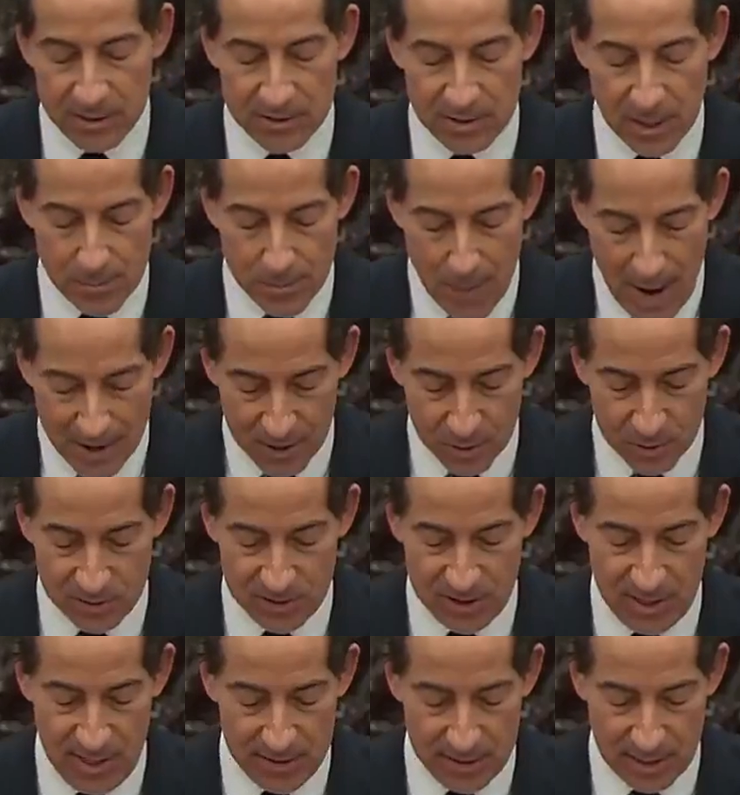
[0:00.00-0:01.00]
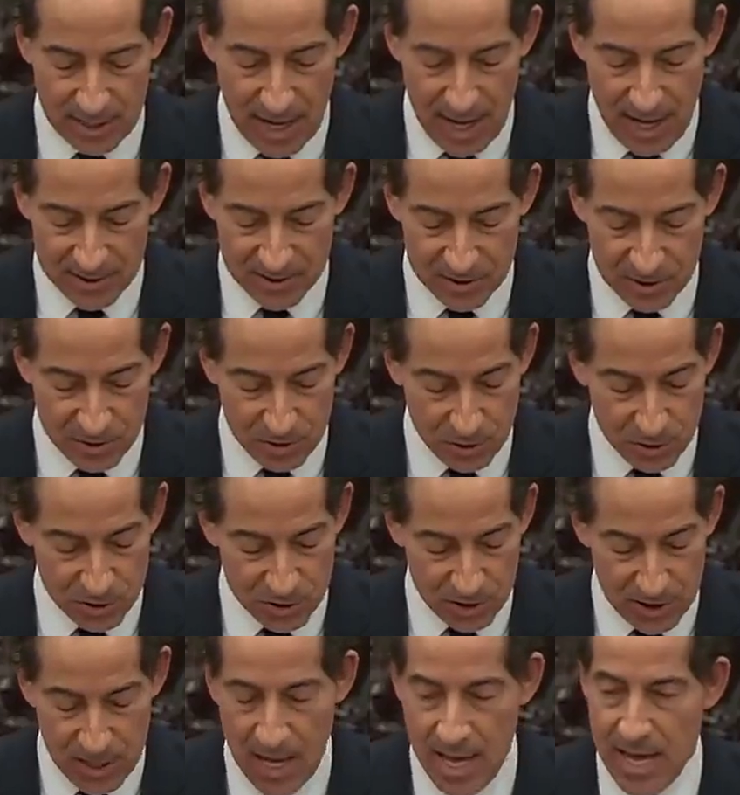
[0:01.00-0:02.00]
democracy, and the
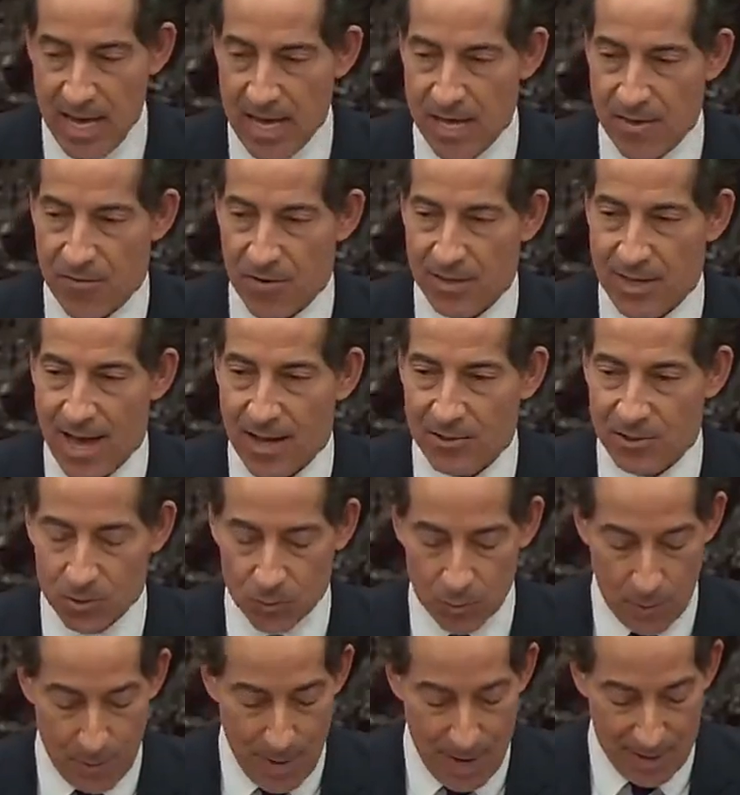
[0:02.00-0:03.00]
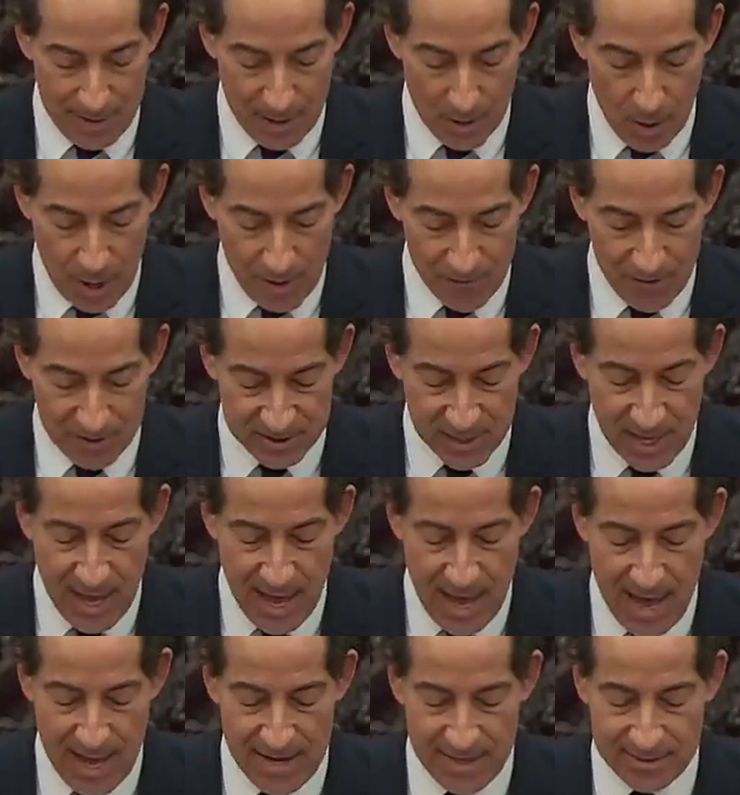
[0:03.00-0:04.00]
Constitution if allowed to remain in office,
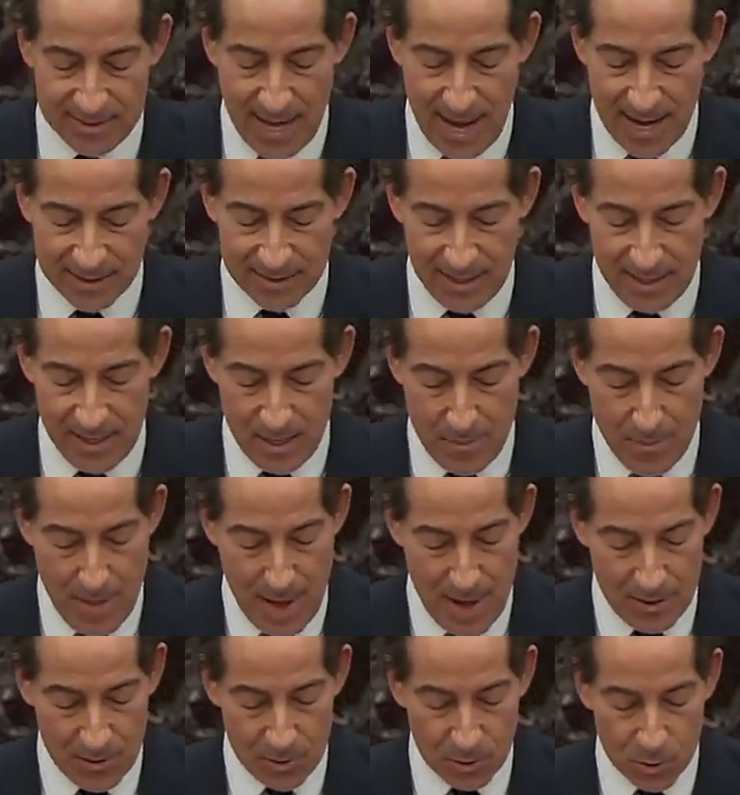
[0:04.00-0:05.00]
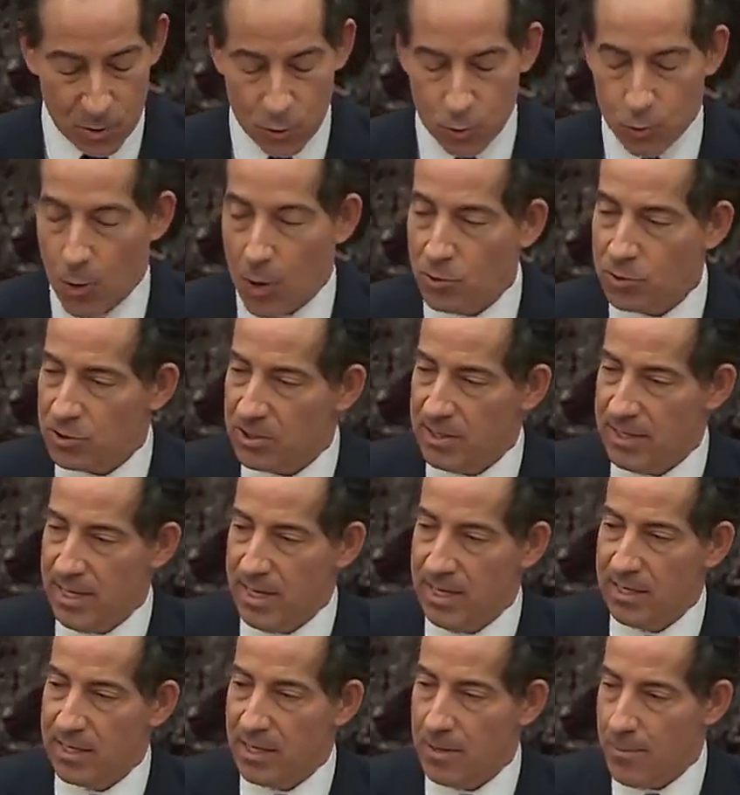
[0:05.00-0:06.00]
and has acted in a manner
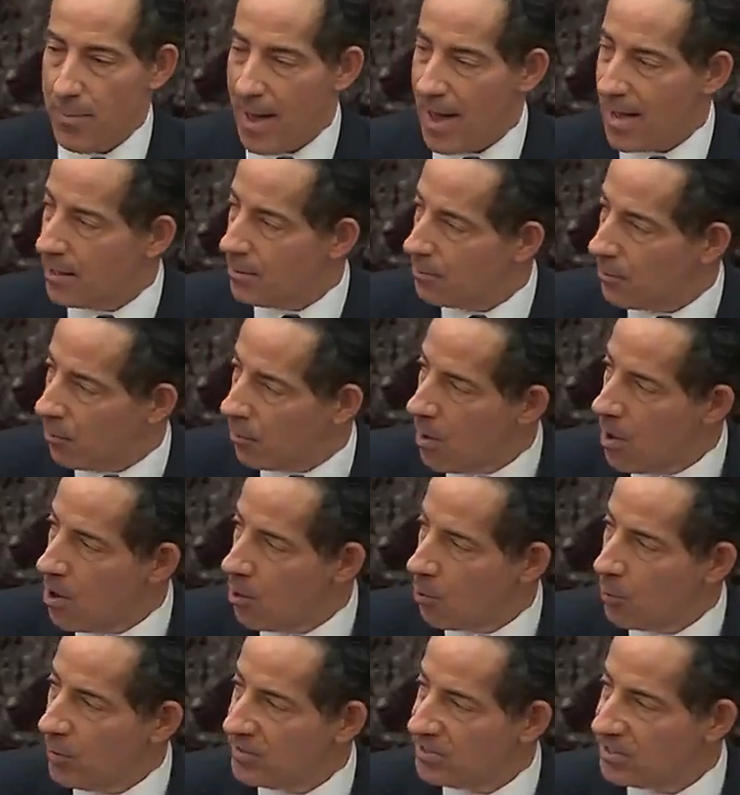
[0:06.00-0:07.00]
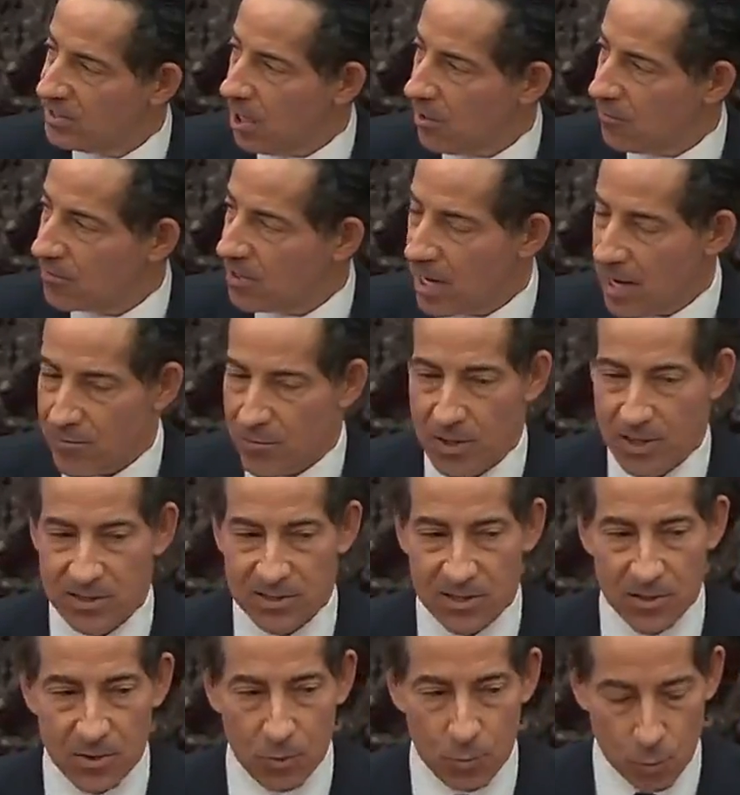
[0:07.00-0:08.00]
grossly incompatible with
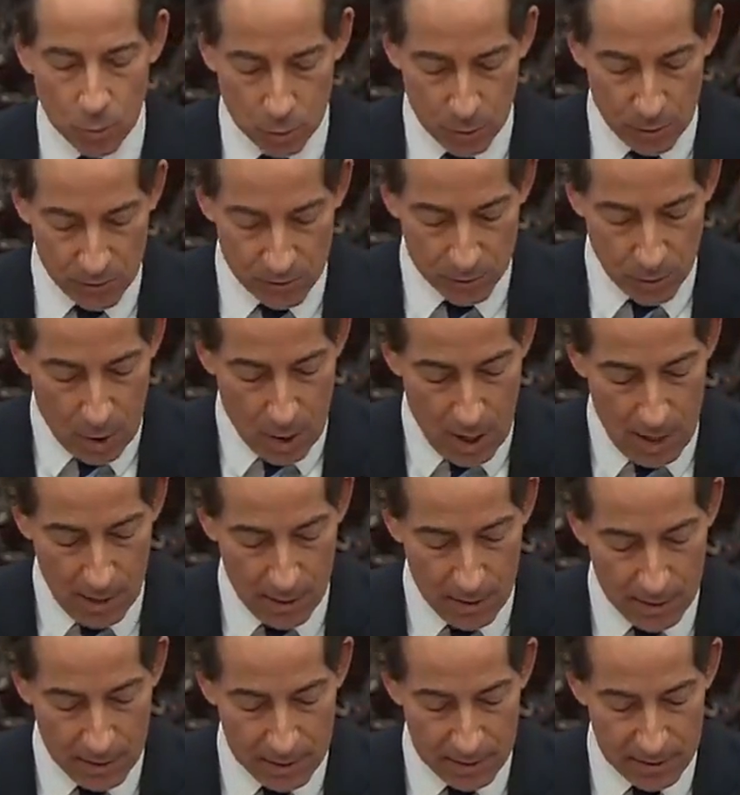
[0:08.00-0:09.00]
self-governance and the rule of law.